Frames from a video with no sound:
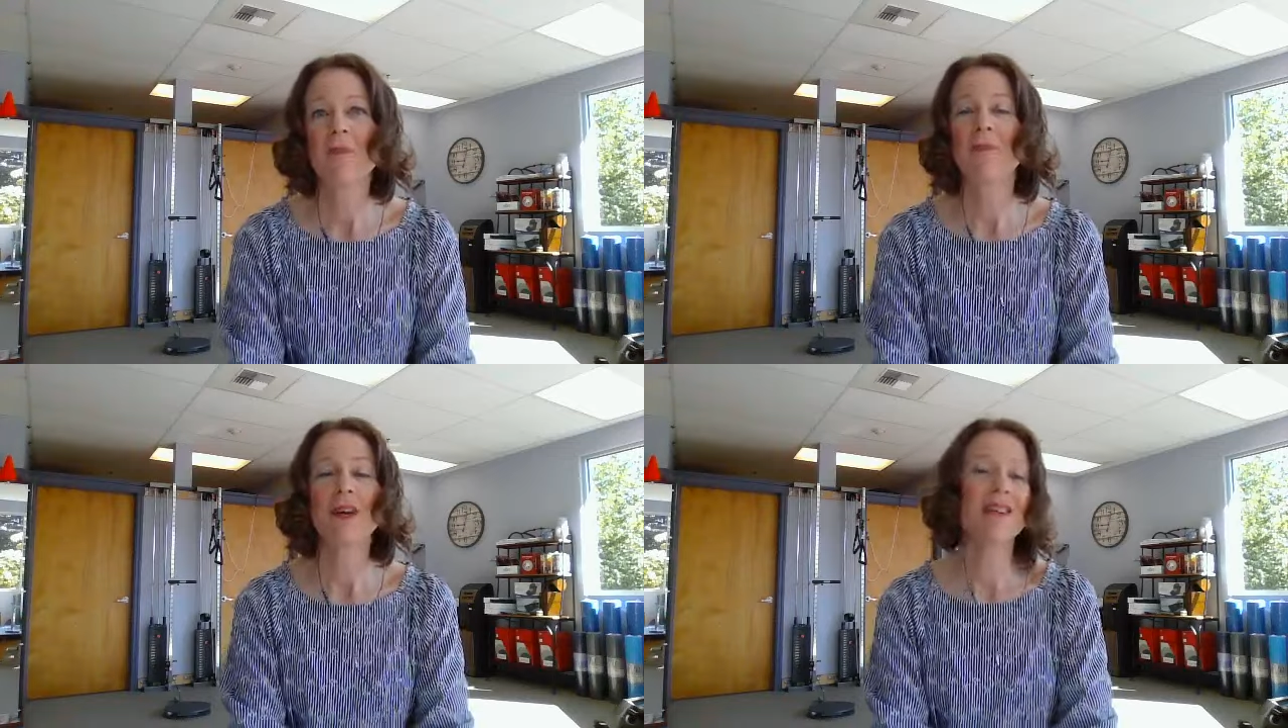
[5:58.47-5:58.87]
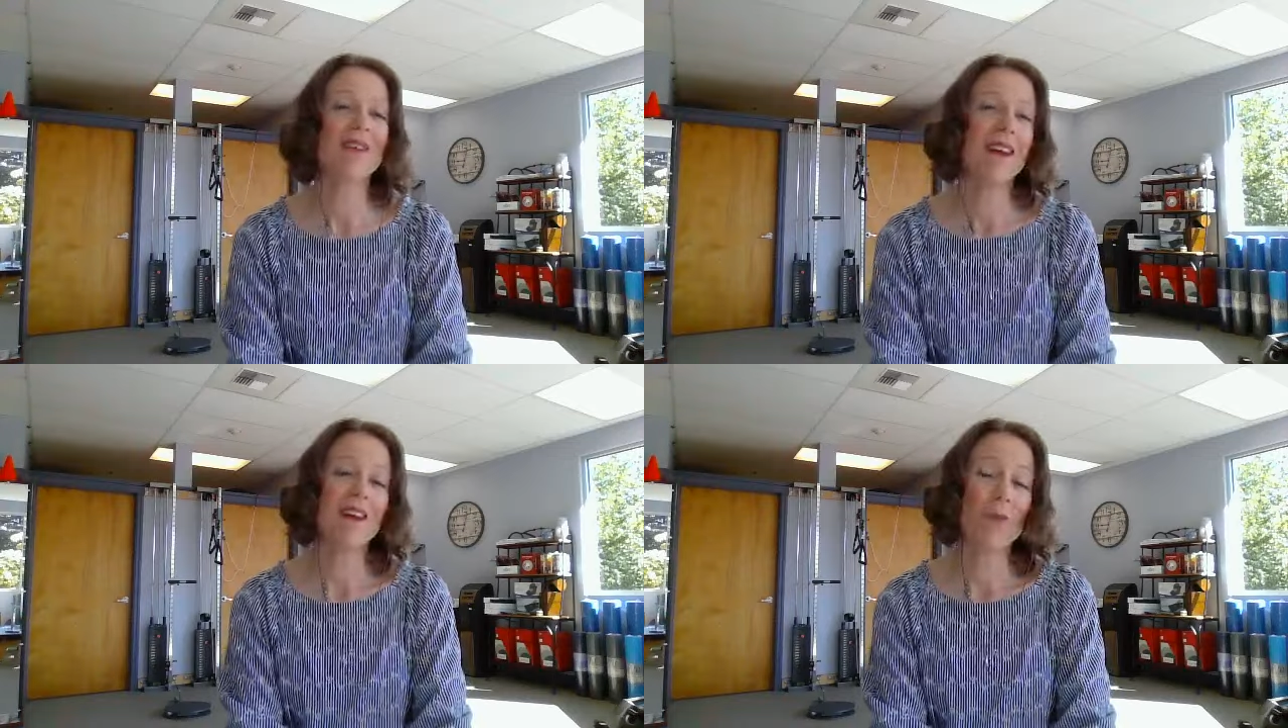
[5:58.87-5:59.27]
But
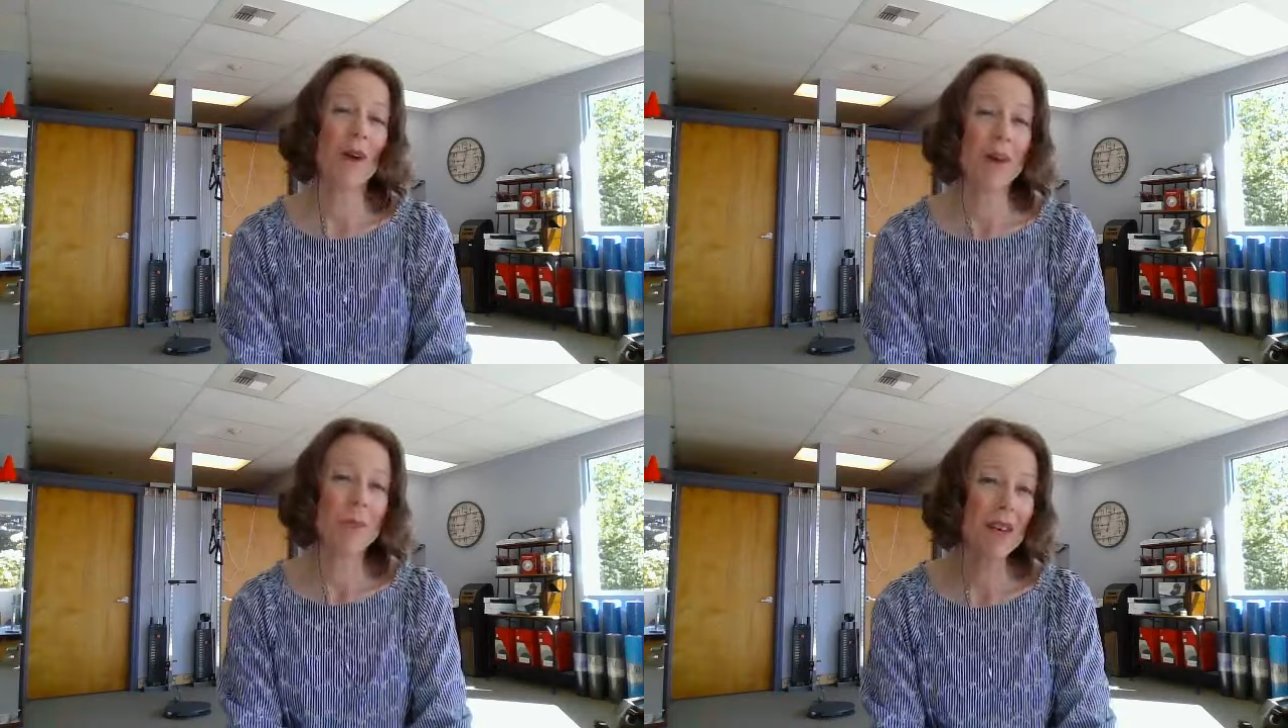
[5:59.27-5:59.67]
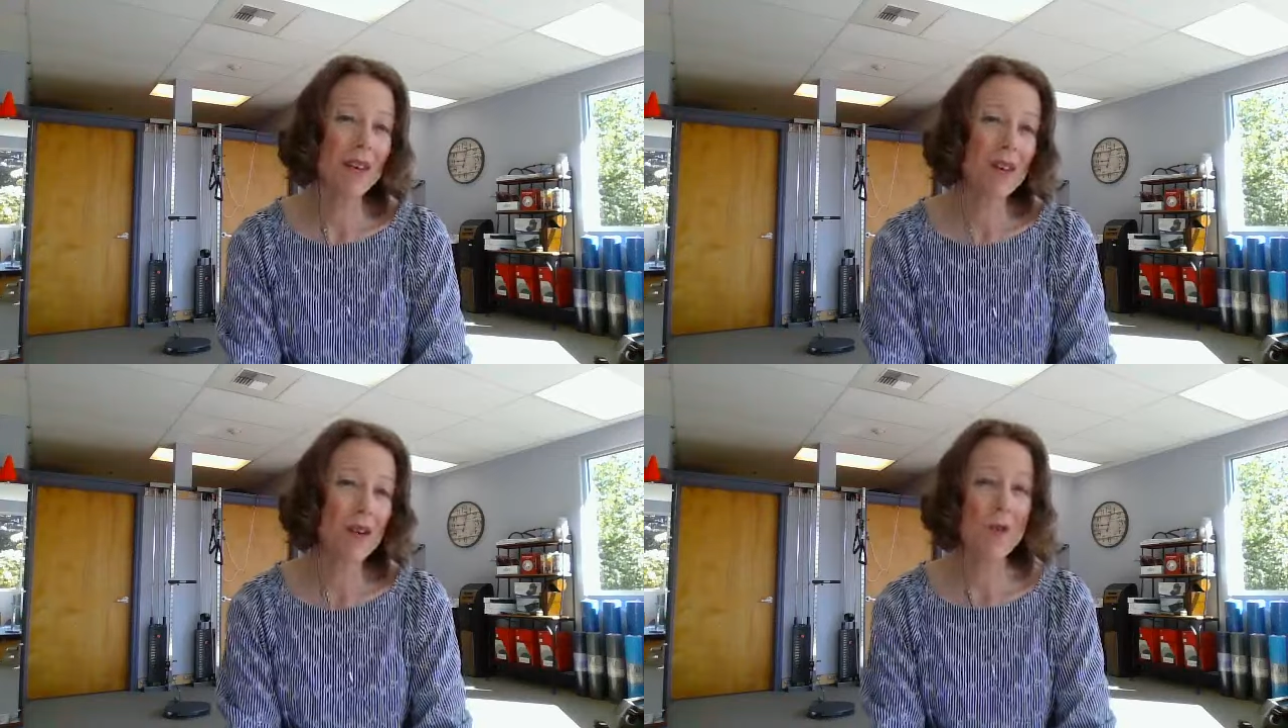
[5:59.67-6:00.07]
not one
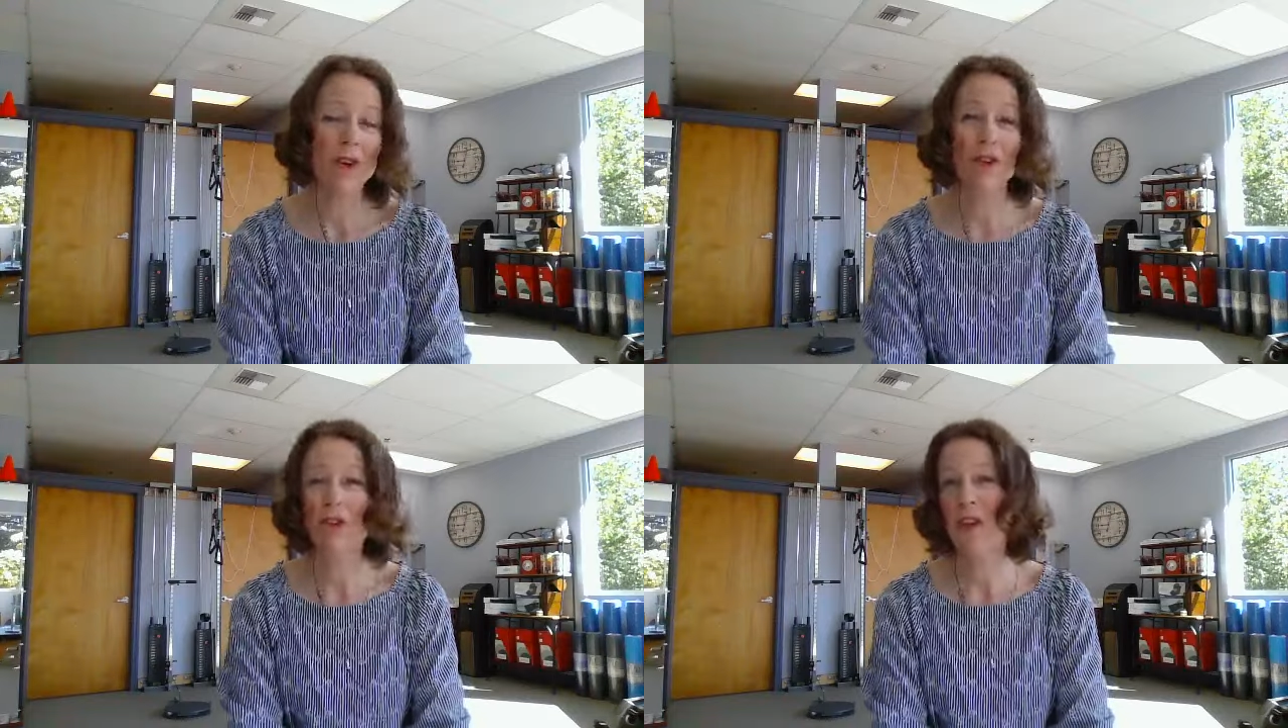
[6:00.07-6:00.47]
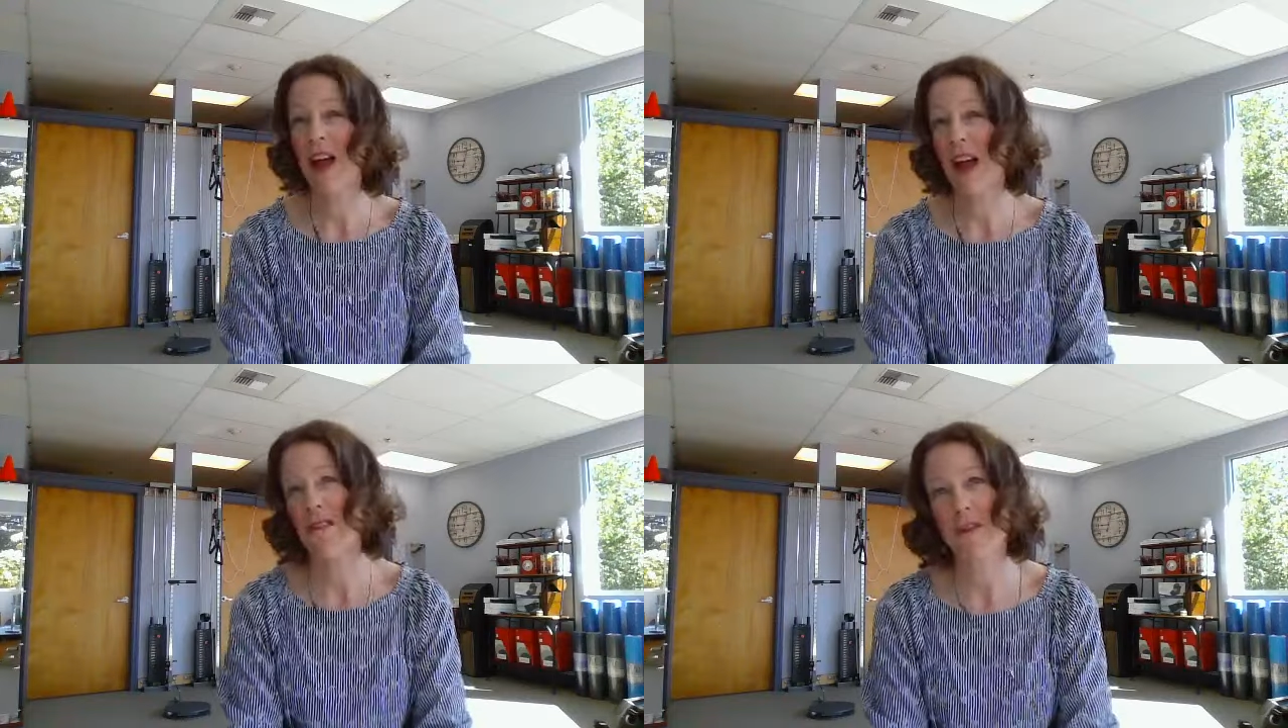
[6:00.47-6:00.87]
pillow works for
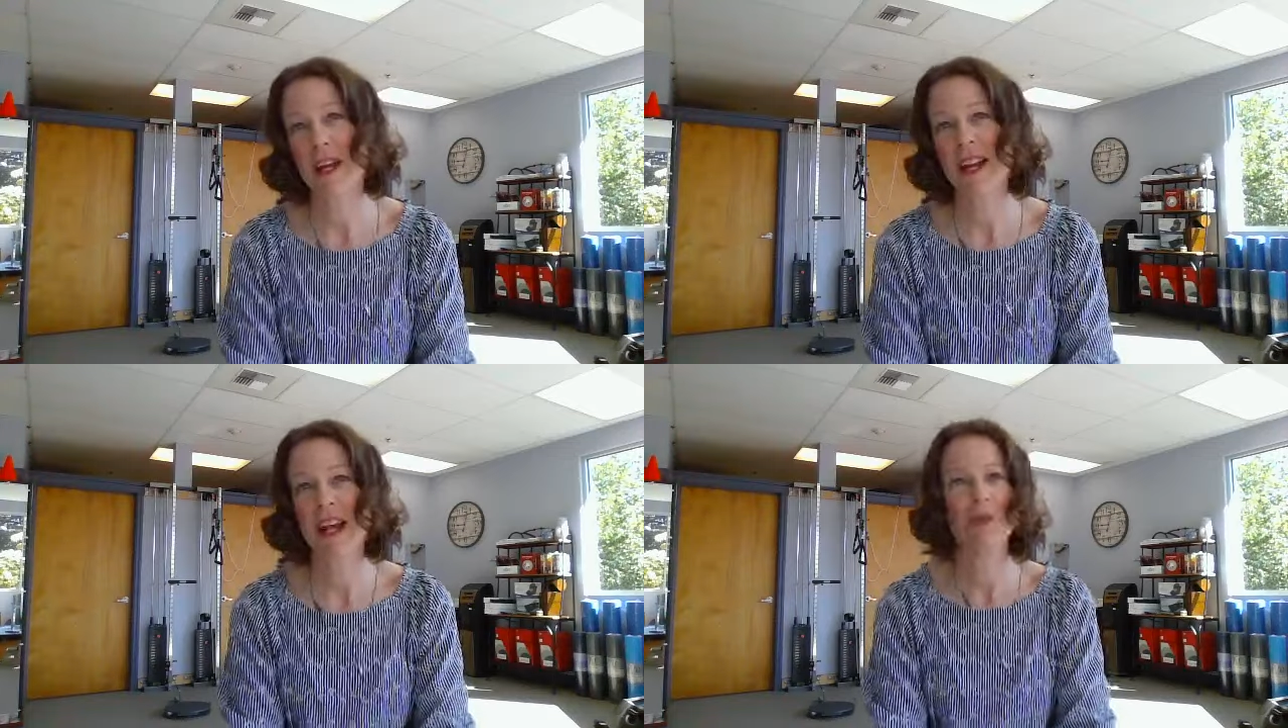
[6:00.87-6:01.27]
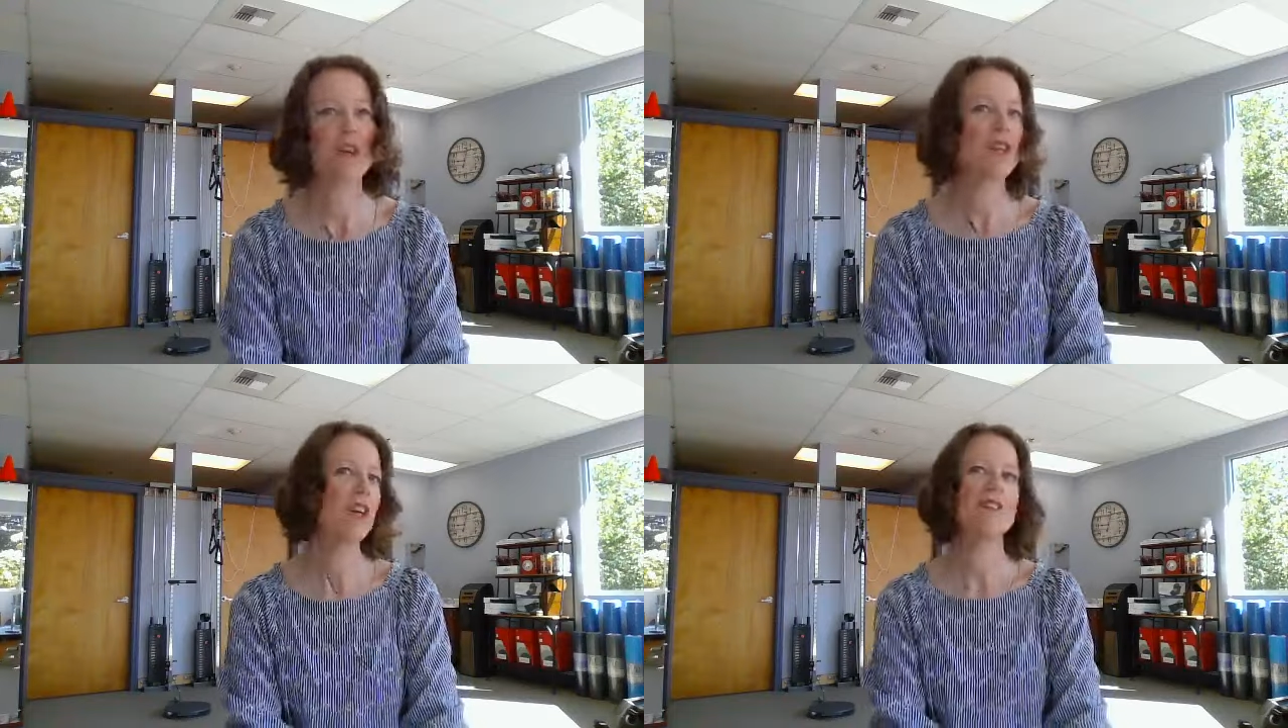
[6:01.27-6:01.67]
everybody. I
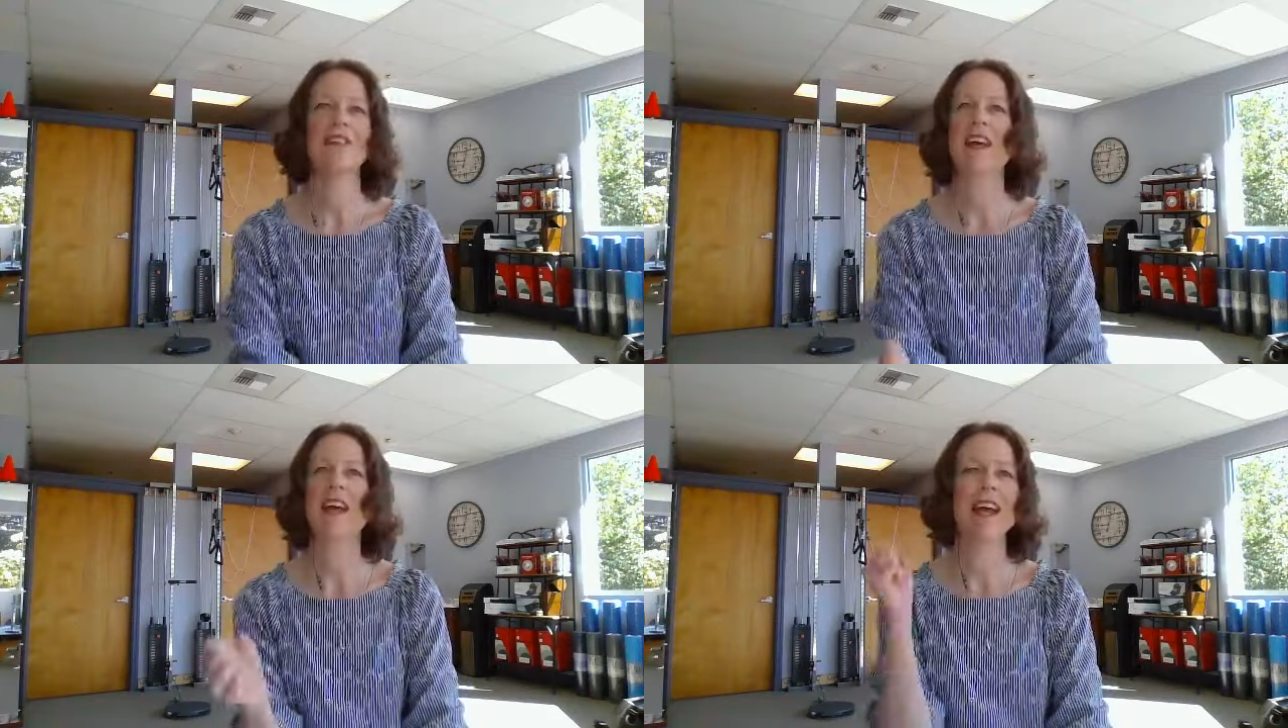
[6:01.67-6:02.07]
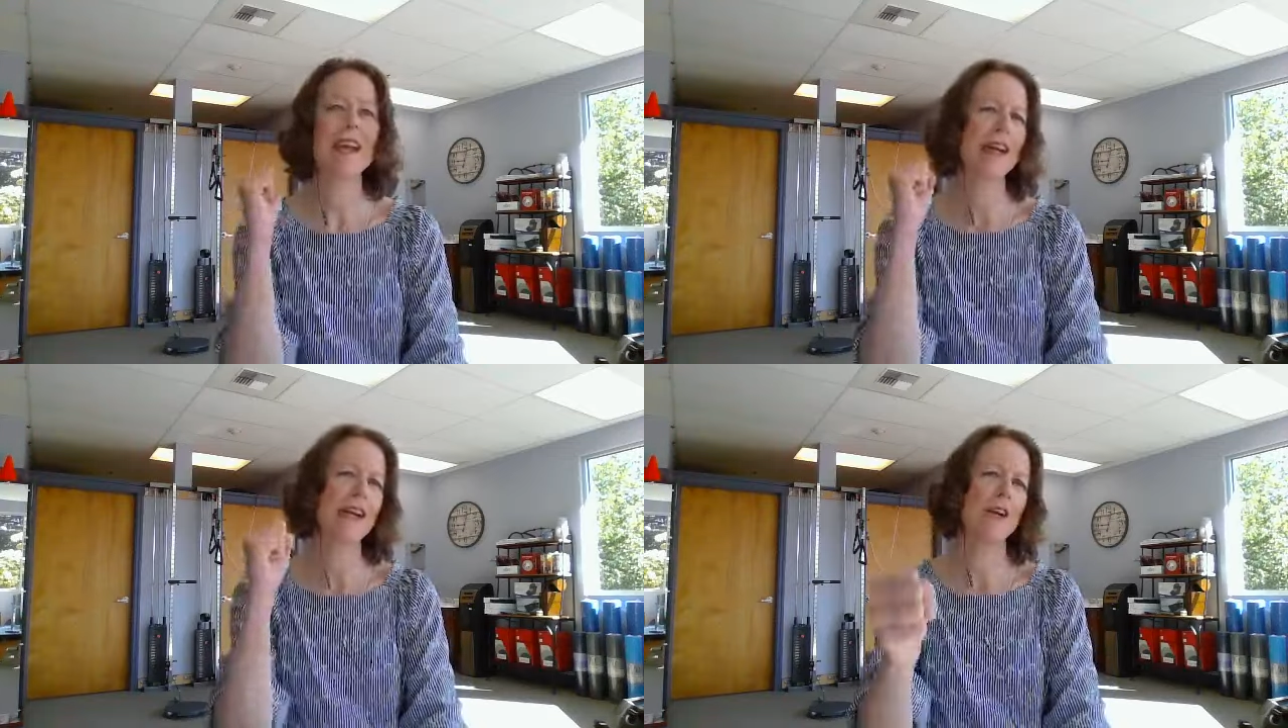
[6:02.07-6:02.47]
wish I could say, hey,